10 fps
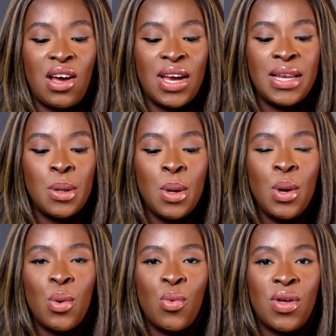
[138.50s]
line,
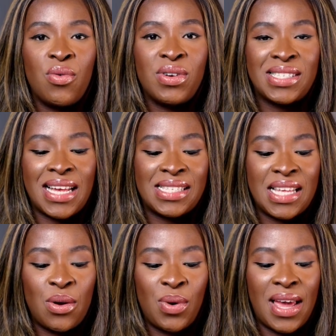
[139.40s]
with
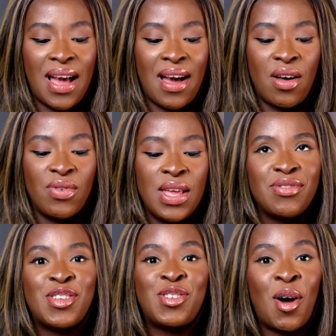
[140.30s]
Rasasi we have
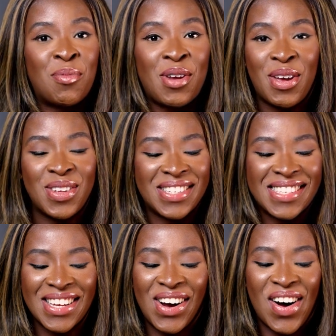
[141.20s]
the top
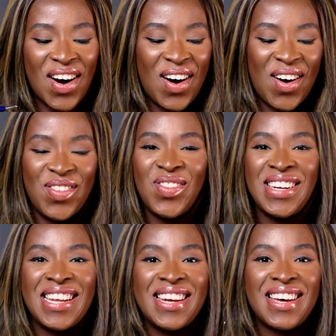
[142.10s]
notes of
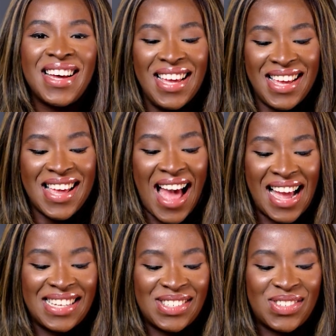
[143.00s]
vanilla,
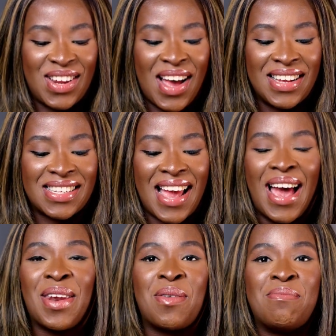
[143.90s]
hazelnut
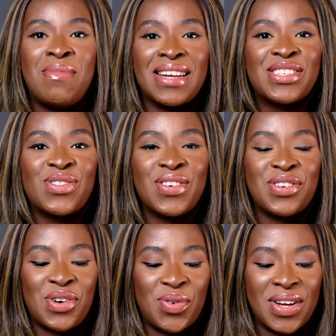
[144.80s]
and mandarin
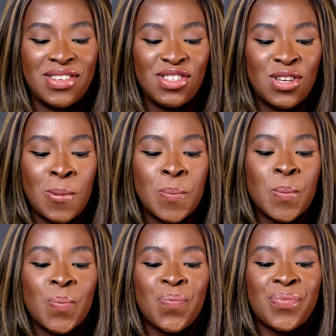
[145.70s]
orange.
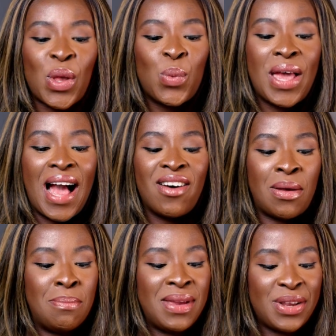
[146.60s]
We have
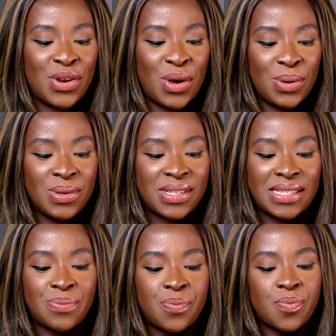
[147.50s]
mid notes